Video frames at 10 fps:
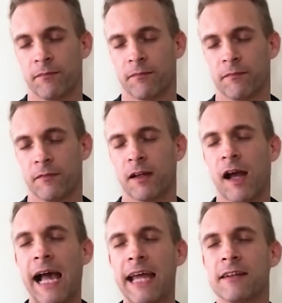
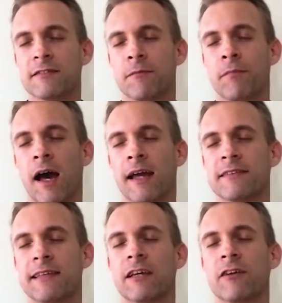Kindness embodies a
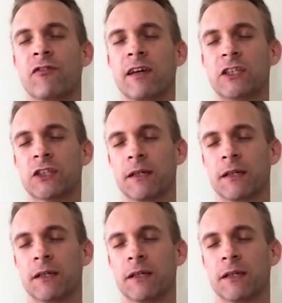conviction.